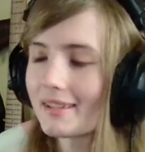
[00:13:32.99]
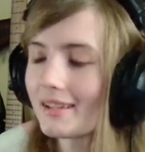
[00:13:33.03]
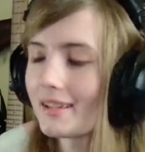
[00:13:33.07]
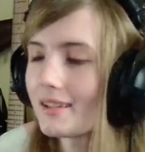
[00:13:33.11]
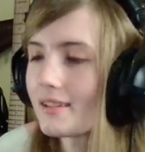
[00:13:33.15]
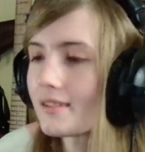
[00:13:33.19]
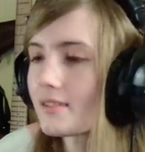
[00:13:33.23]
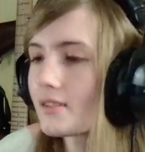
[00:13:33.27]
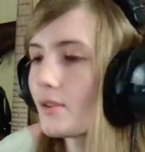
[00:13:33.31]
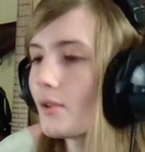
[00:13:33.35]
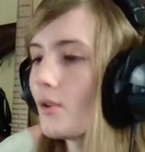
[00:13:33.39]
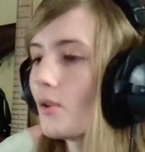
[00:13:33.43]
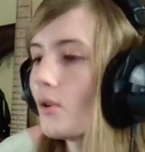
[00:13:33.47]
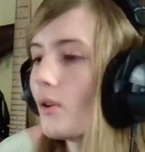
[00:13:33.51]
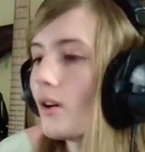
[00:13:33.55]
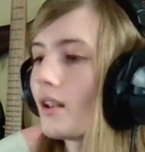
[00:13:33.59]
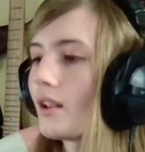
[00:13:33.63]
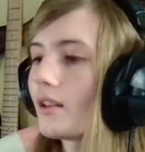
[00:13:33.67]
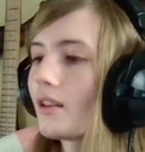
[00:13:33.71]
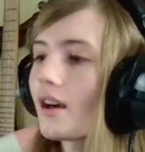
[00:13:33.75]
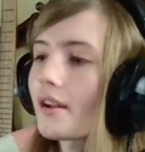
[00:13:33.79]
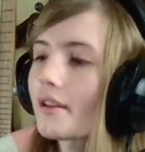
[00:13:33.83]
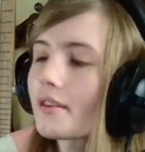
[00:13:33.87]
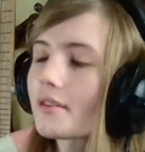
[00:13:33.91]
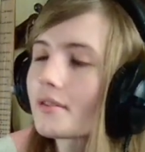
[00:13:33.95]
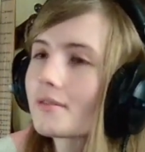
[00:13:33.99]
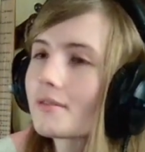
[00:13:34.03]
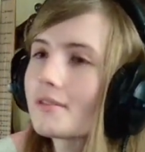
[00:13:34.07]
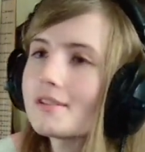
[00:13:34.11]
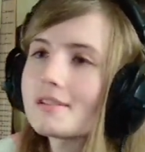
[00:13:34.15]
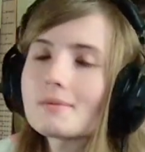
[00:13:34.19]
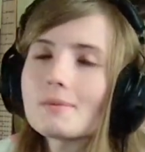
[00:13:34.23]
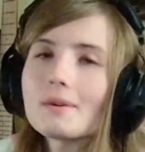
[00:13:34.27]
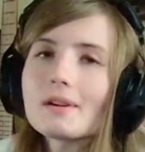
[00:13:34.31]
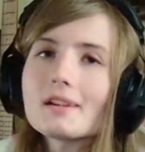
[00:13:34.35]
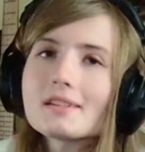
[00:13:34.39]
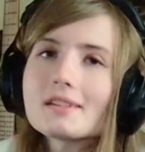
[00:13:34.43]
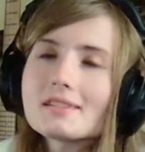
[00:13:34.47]
And so a lot of the
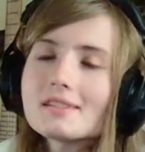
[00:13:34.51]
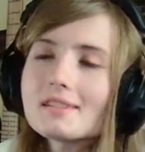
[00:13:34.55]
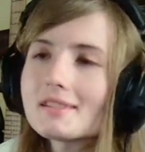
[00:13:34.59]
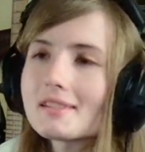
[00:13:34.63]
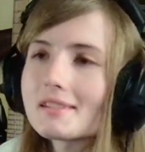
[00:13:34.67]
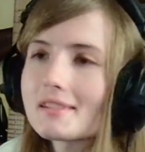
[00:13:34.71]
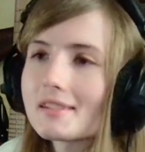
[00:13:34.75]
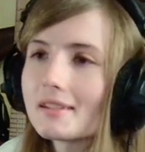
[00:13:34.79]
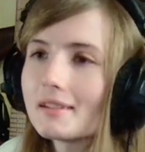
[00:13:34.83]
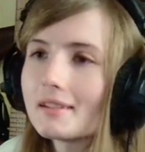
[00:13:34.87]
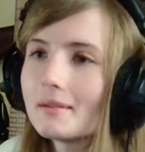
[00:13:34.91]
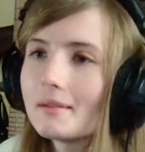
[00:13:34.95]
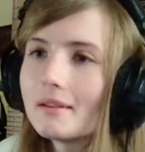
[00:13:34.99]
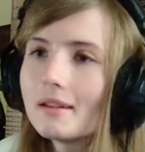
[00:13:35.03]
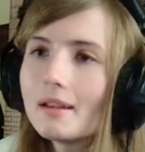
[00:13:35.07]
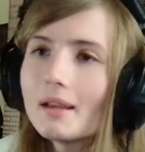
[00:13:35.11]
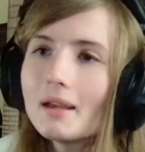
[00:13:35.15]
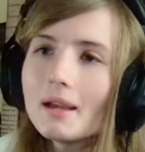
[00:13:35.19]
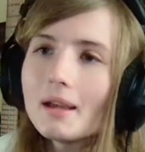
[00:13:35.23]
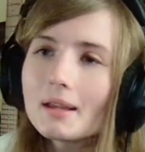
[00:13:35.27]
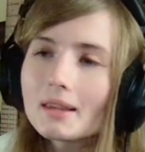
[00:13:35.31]
reason why you see these in